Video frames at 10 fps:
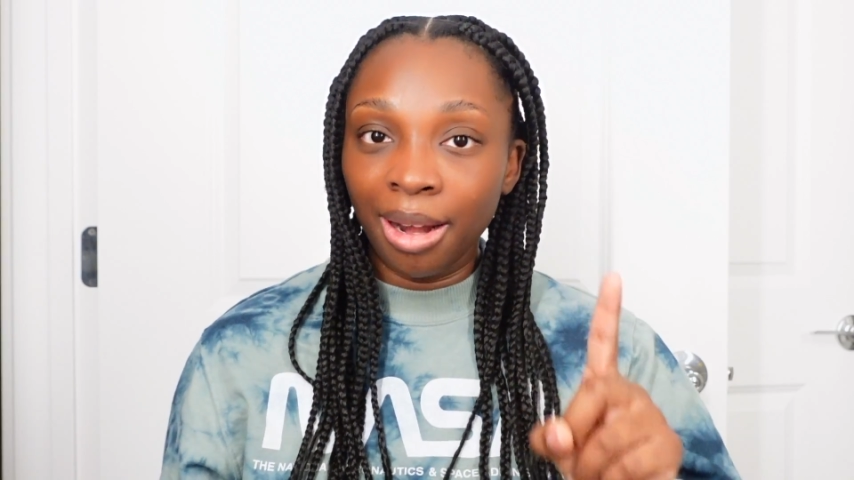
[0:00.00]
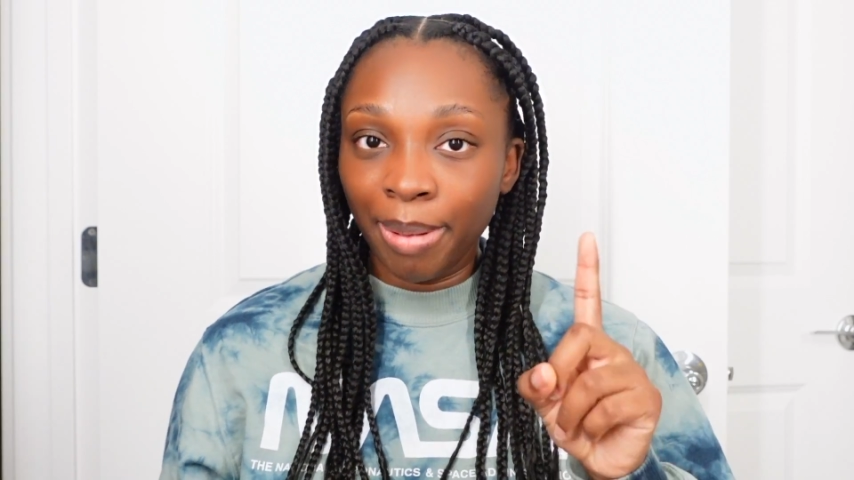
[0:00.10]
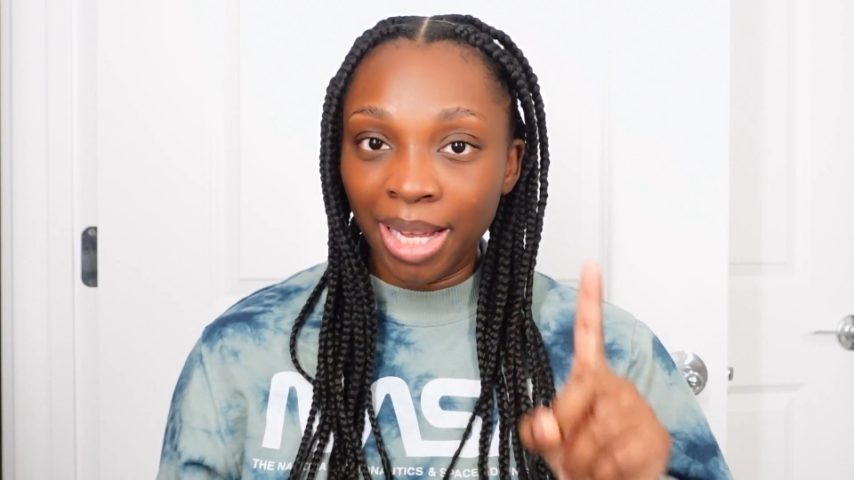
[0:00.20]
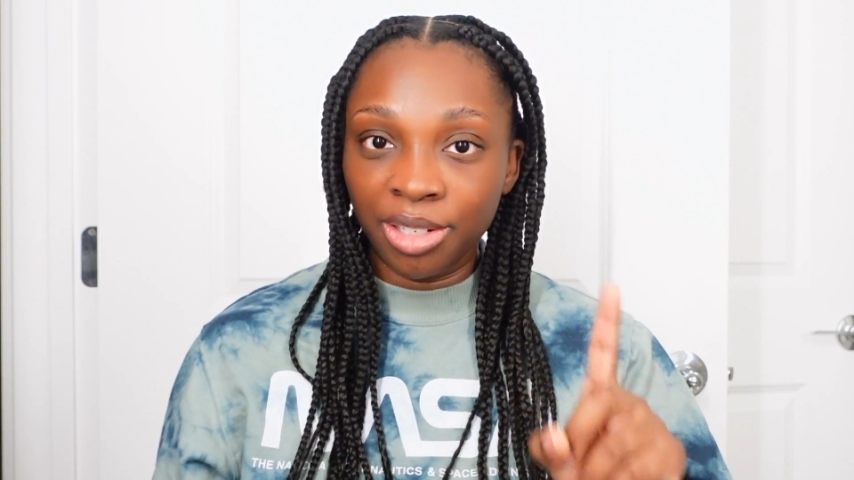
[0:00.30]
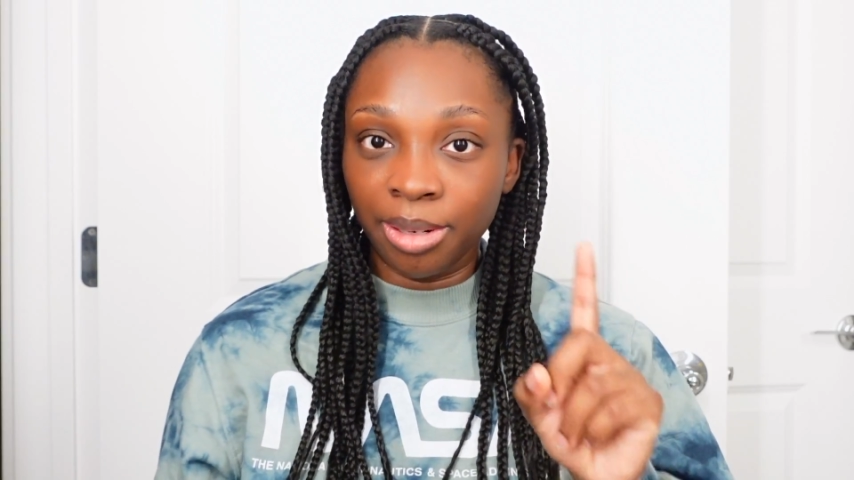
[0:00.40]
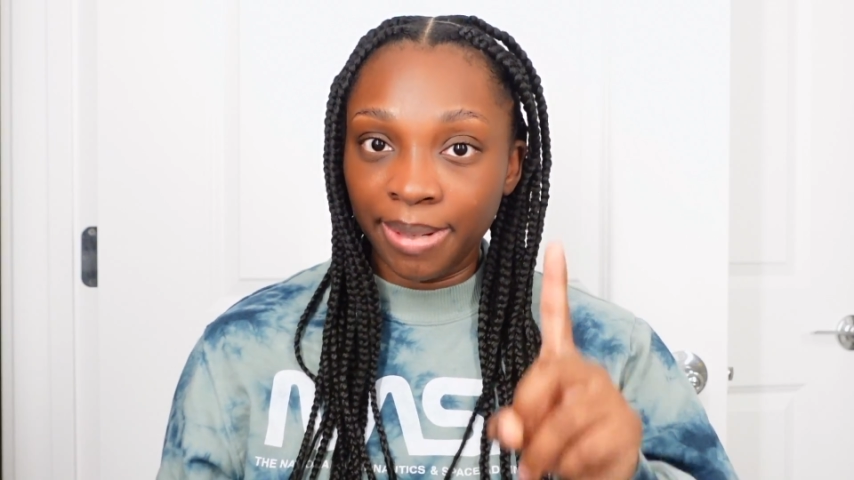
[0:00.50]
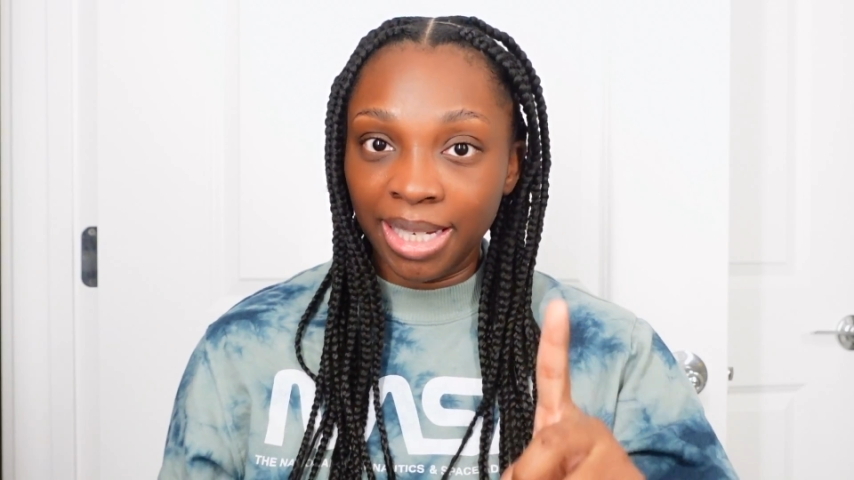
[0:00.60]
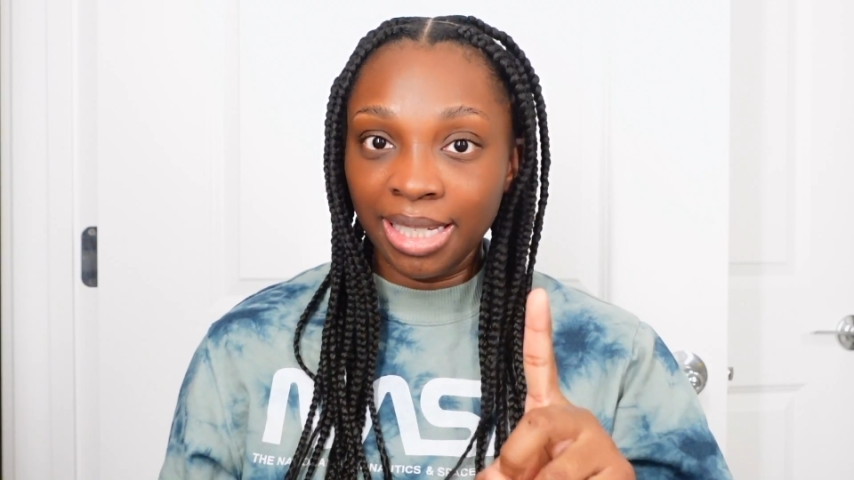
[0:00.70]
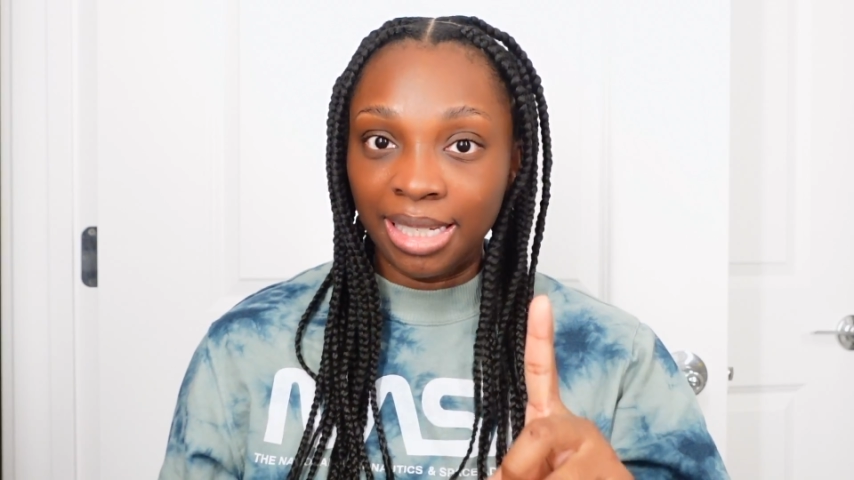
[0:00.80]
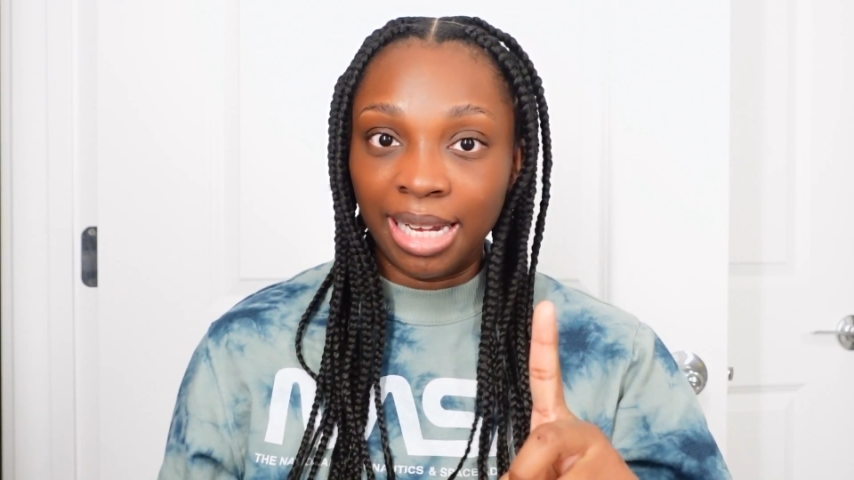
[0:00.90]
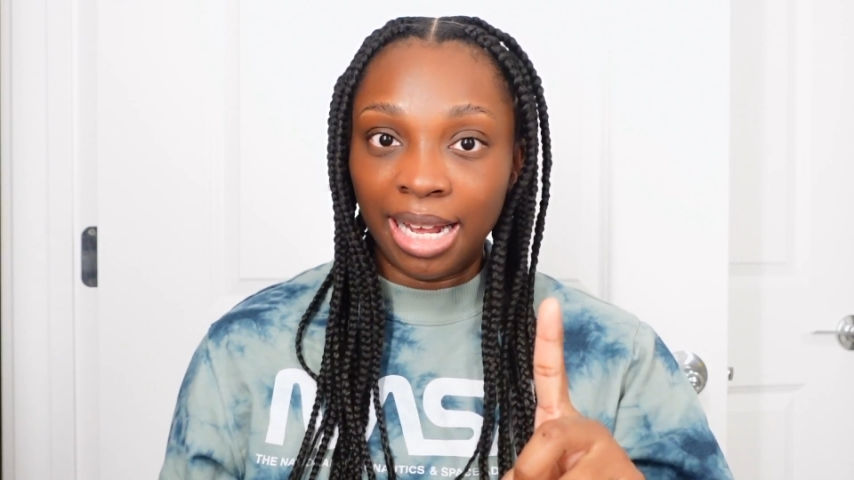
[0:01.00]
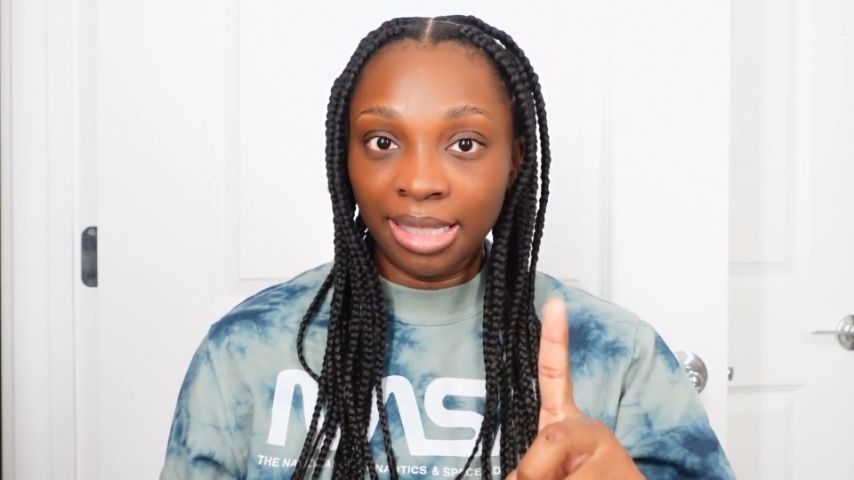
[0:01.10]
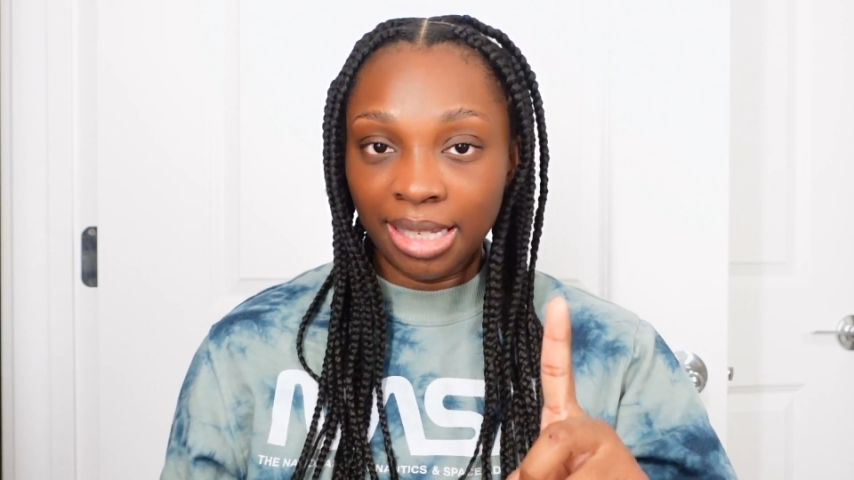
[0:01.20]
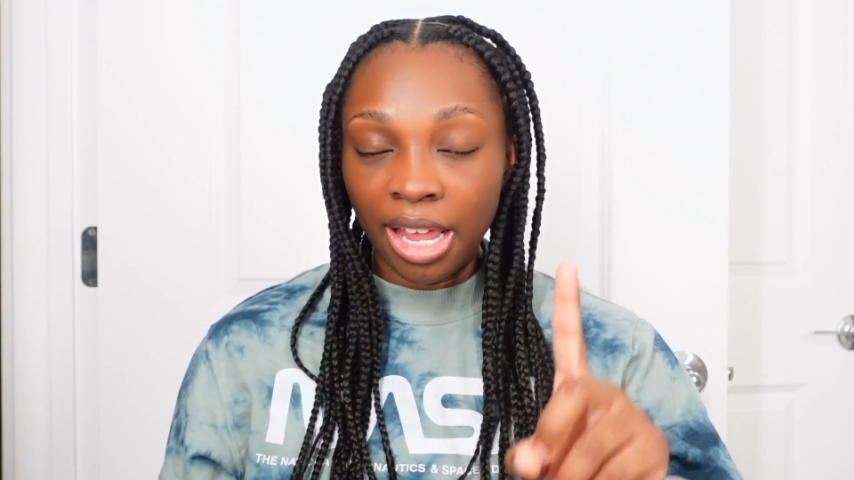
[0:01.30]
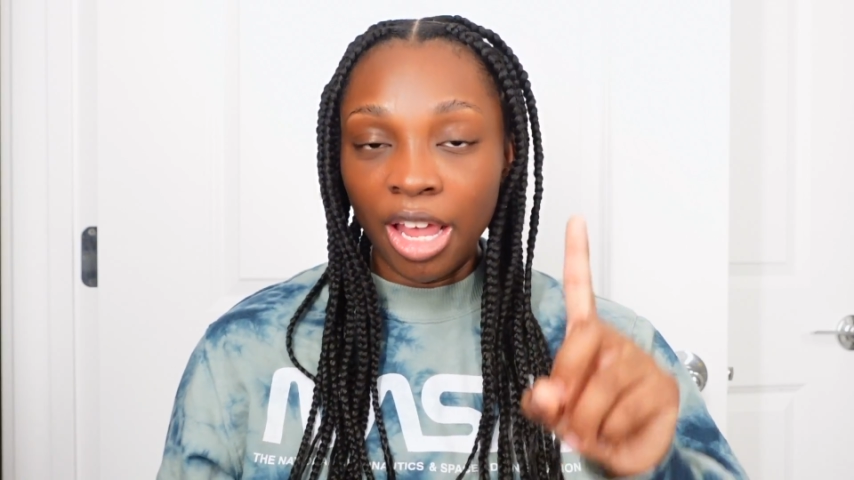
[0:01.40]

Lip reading: to pass your PT test,